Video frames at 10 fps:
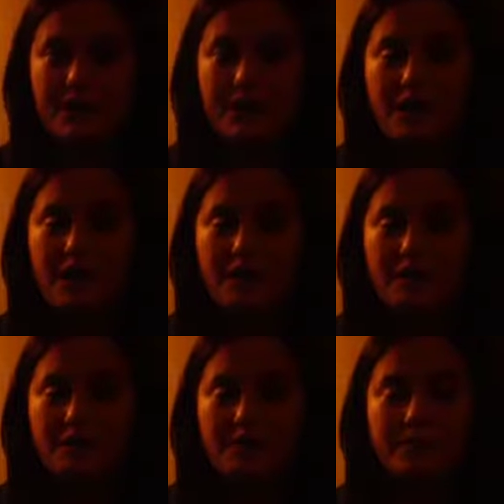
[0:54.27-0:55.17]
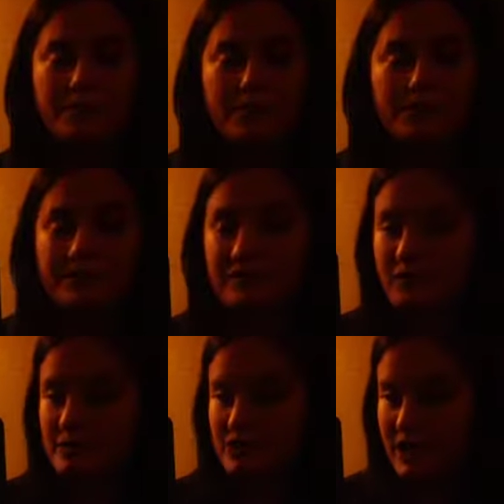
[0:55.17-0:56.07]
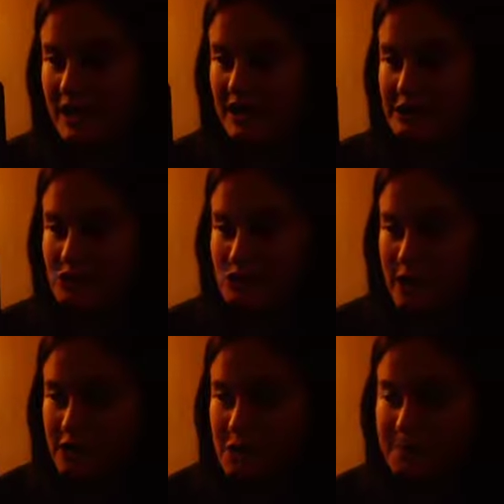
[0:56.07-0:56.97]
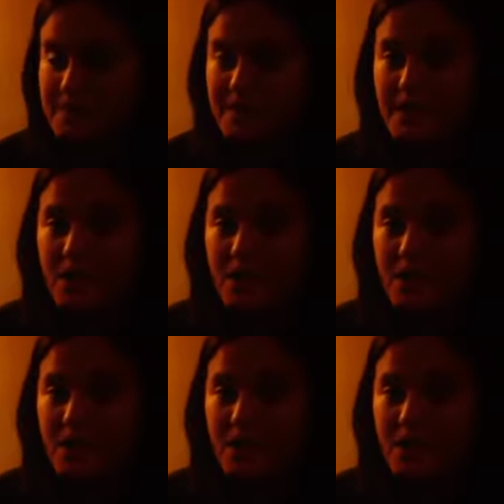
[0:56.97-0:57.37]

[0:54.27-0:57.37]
for differentiated instruction.